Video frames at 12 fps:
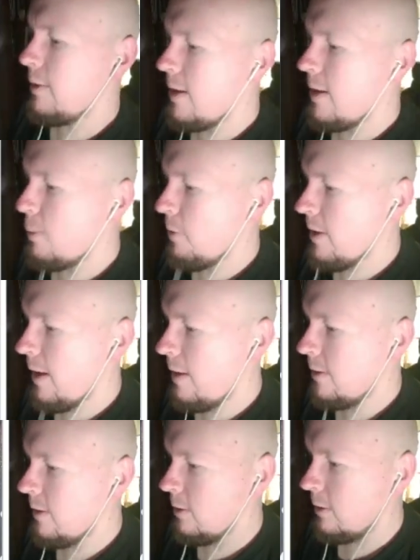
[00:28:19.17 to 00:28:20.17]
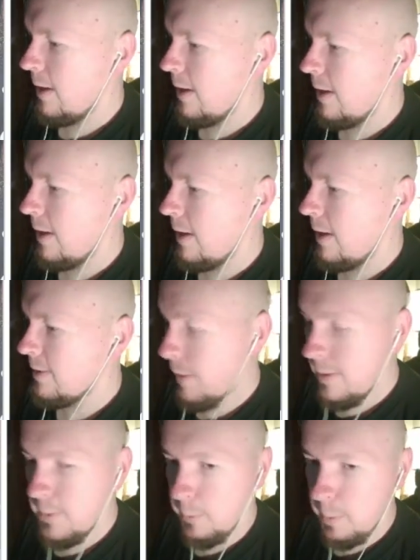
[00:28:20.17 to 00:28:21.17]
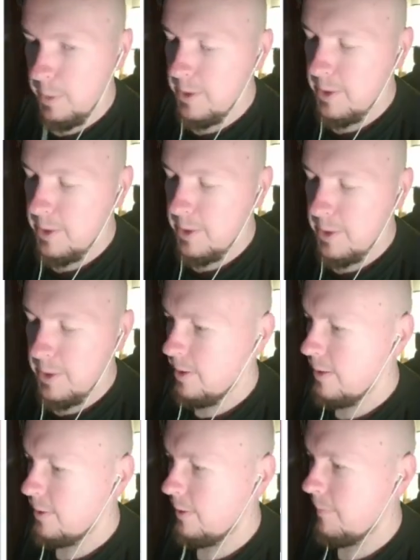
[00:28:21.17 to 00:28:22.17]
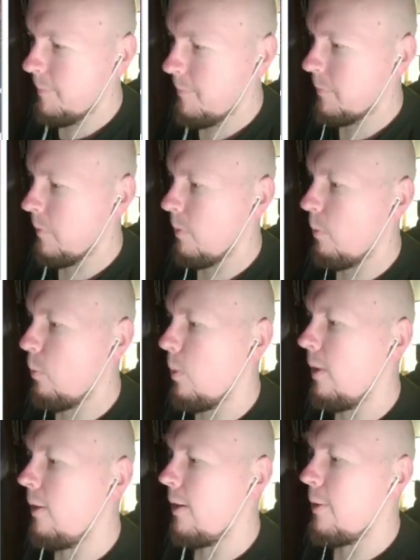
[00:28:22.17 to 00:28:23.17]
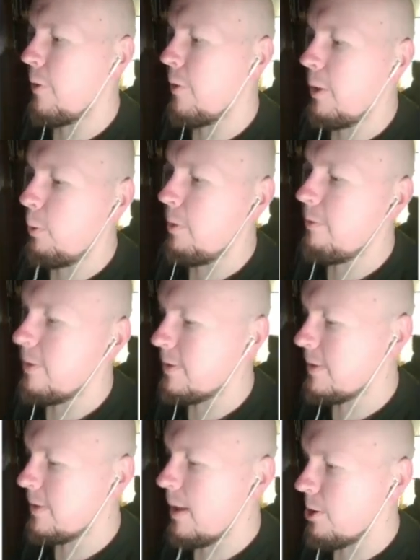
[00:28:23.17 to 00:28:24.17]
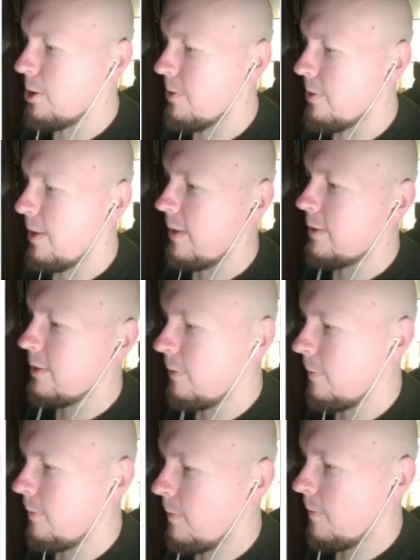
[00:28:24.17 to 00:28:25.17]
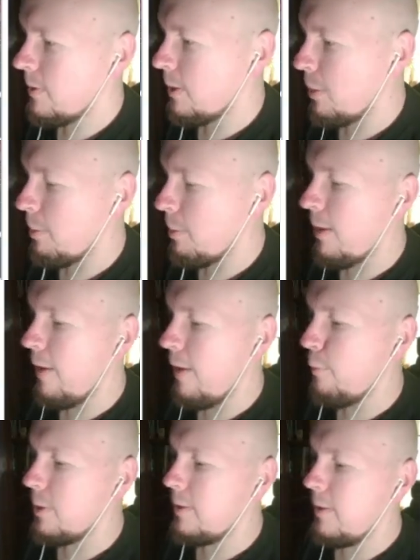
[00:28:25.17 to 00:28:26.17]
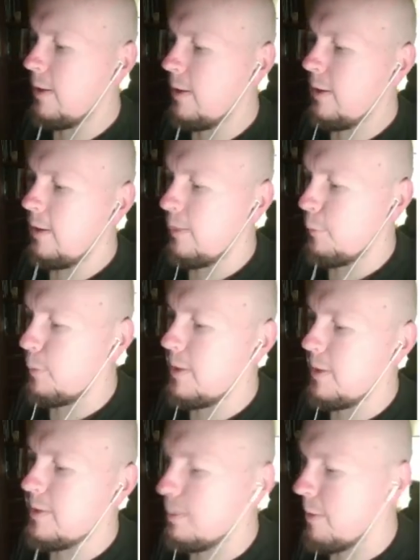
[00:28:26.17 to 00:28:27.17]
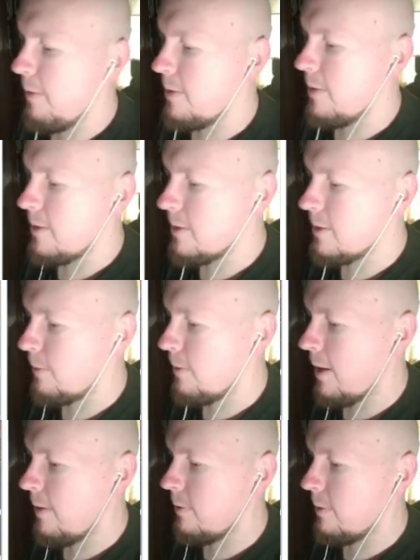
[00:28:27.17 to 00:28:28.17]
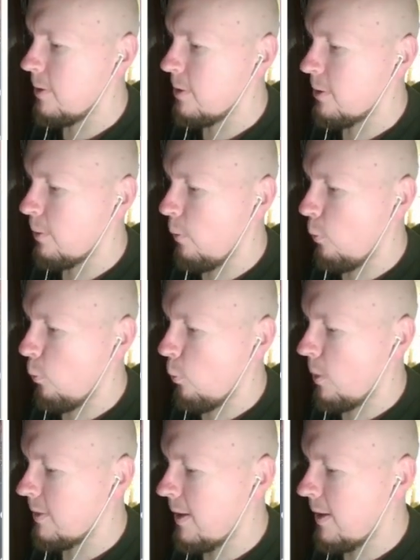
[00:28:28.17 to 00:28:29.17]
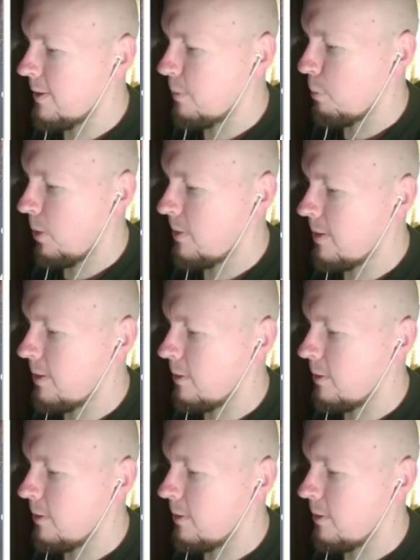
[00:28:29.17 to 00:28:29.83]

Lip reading: had lasting effects from this exercise?" Well, I think we've established that some people have, but if you need some evidence of that, there's one case in particular,